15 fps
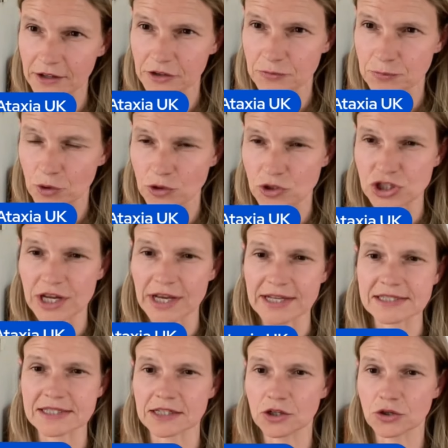of
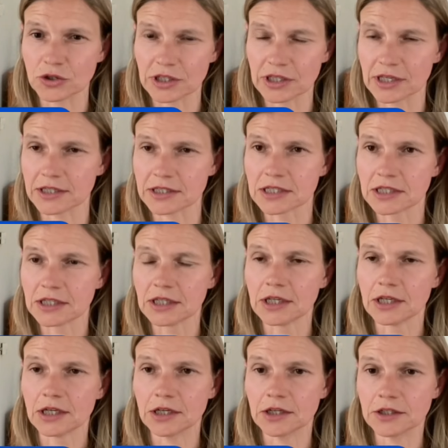projects that are looking at
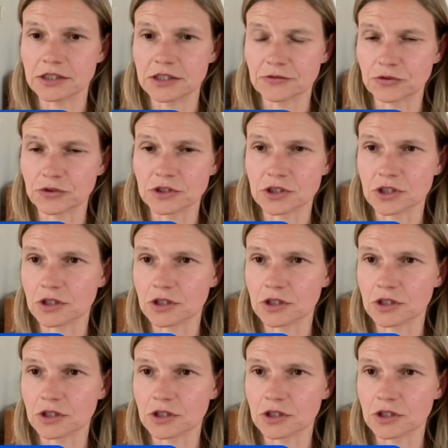different